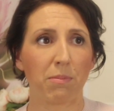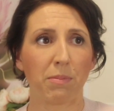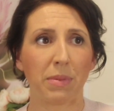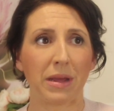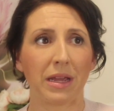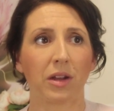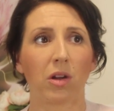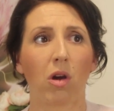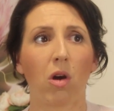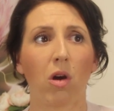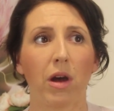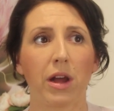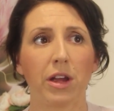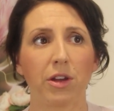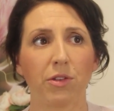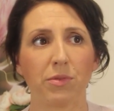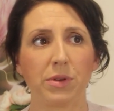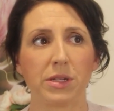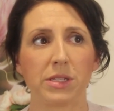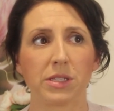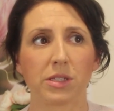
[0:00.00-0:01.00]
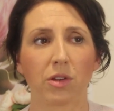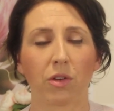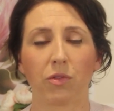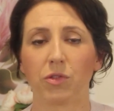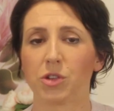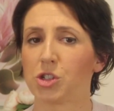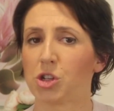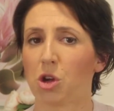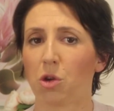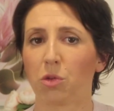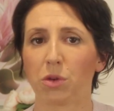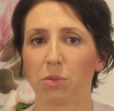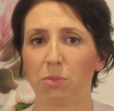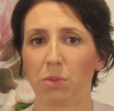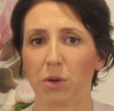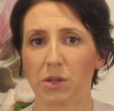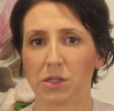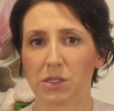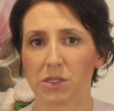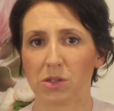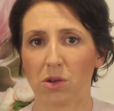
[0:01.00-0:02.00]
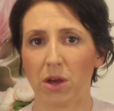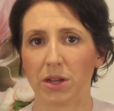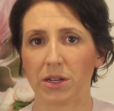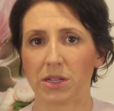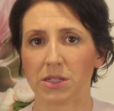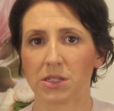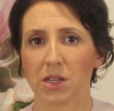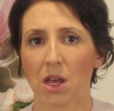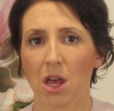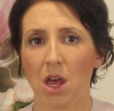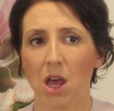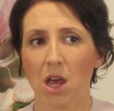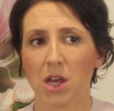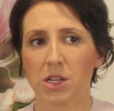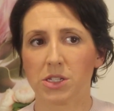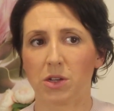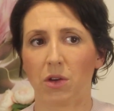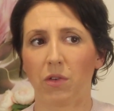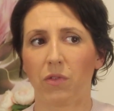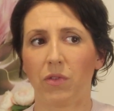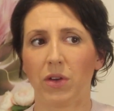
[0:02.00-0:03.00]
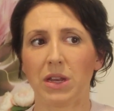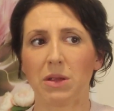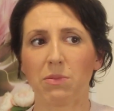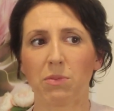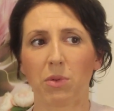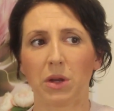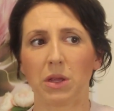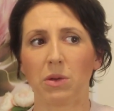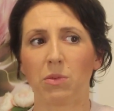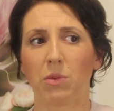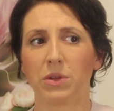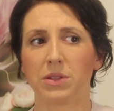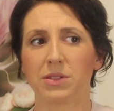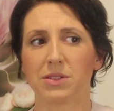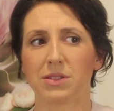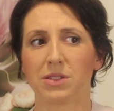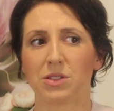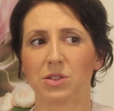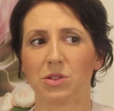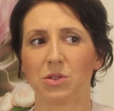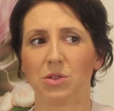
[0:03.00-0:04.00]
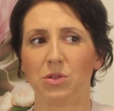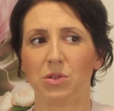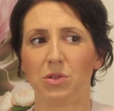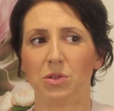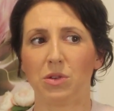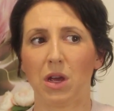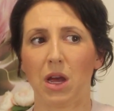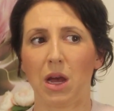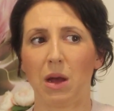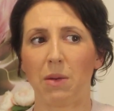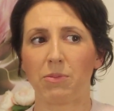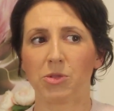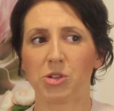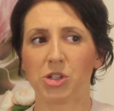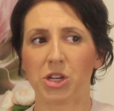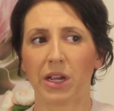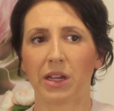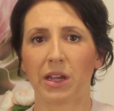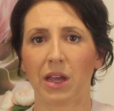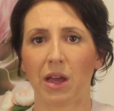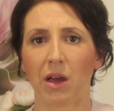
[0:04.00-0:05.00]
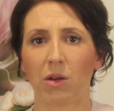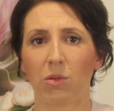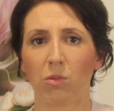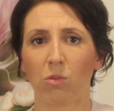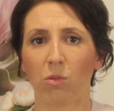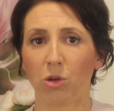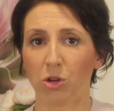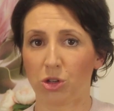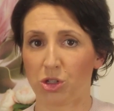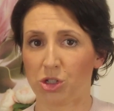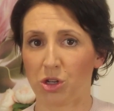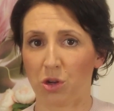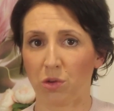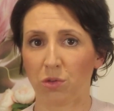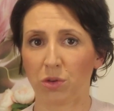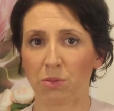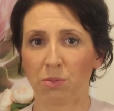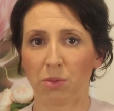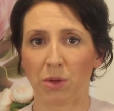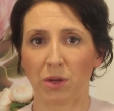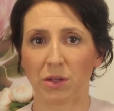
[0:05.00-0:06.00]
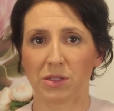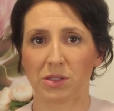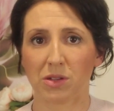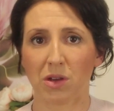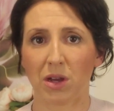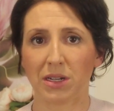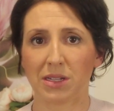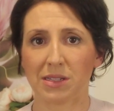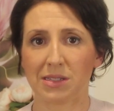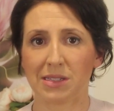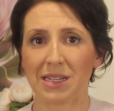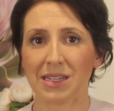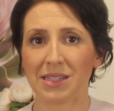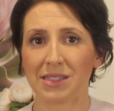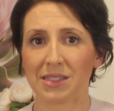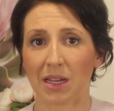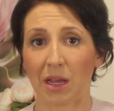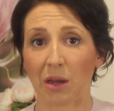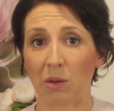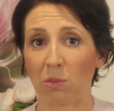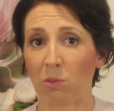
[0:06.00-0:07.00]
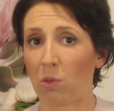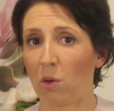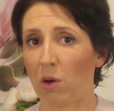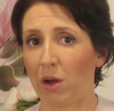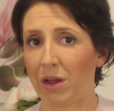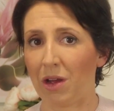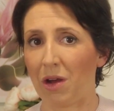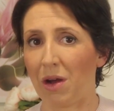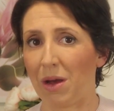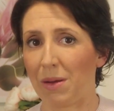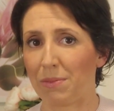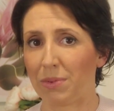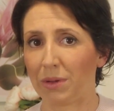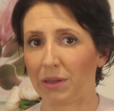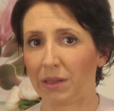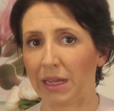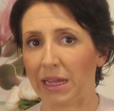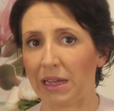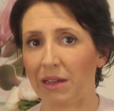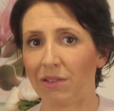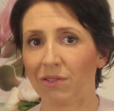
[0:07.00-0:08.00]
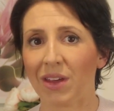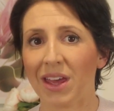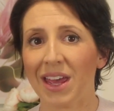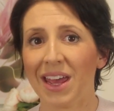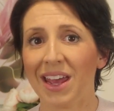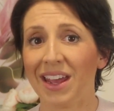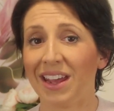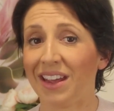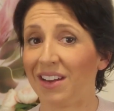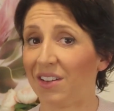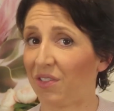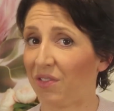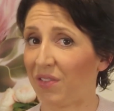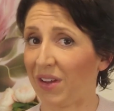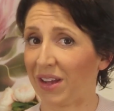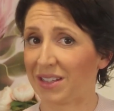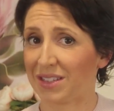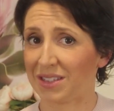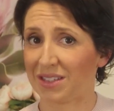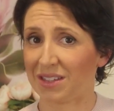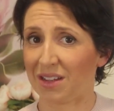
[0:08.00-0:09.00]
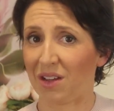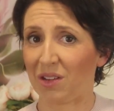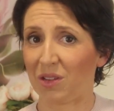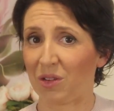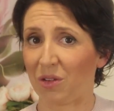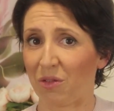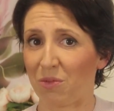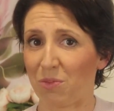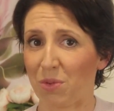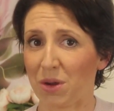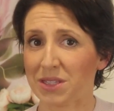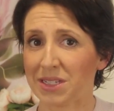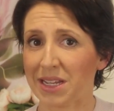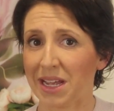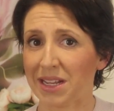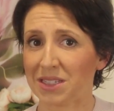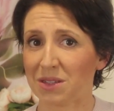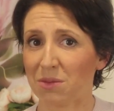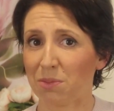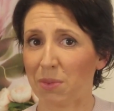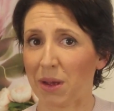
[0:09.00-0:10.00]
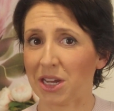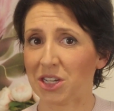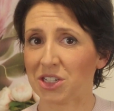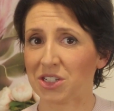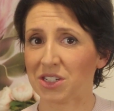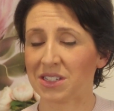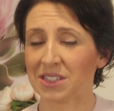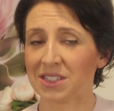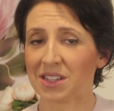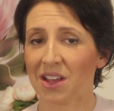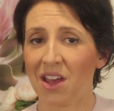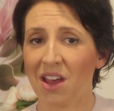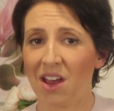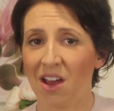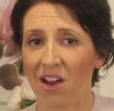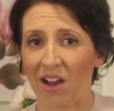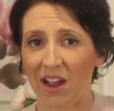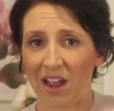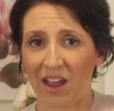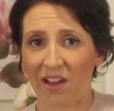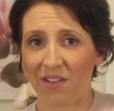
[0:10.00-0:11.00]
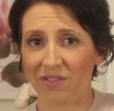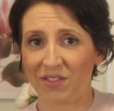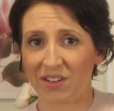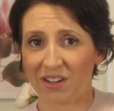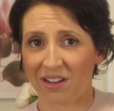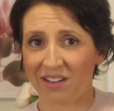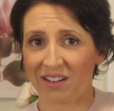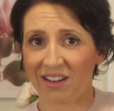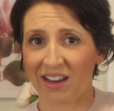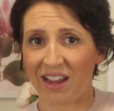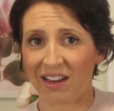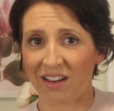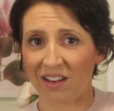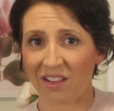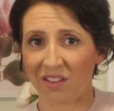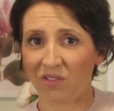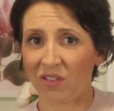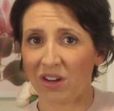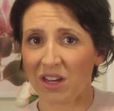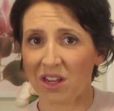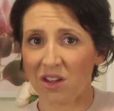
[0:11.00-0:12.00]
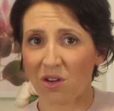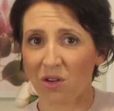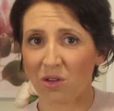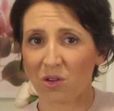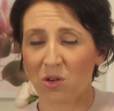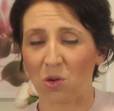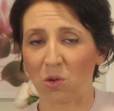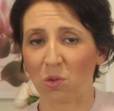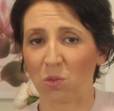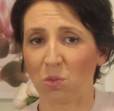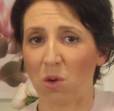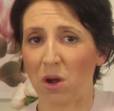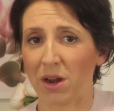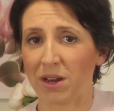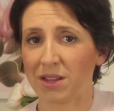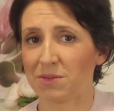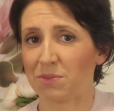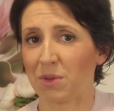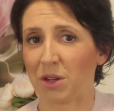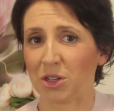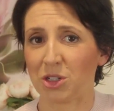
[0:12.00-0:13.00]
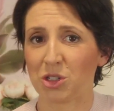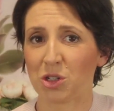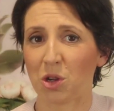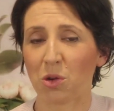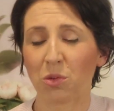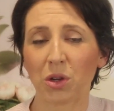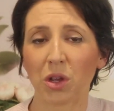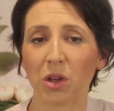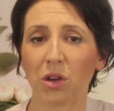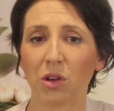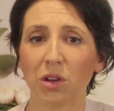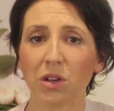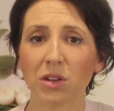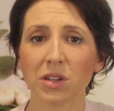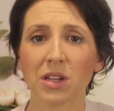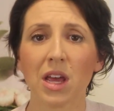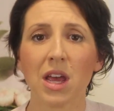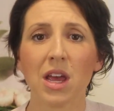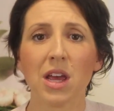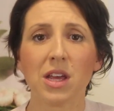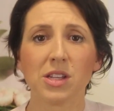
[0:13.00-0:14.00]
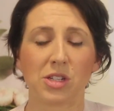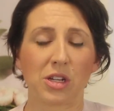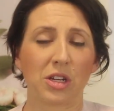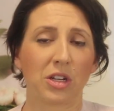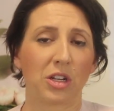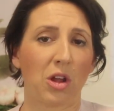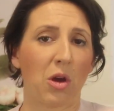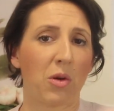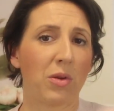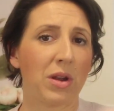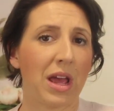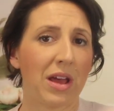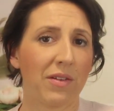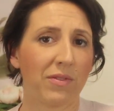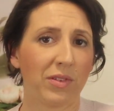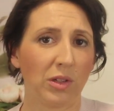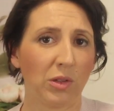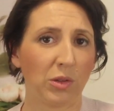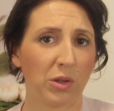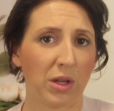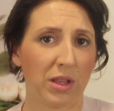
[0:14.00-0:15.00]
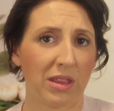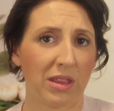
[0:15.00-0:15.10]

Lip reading: be at higher risk of shoulder bursitis. So if anybody wants to check out what shoulder bursitis is and why I believe it affects a lot of breast cancer patients, I have done another video called Why Does My Shoulder Hurt? So you can go and have a look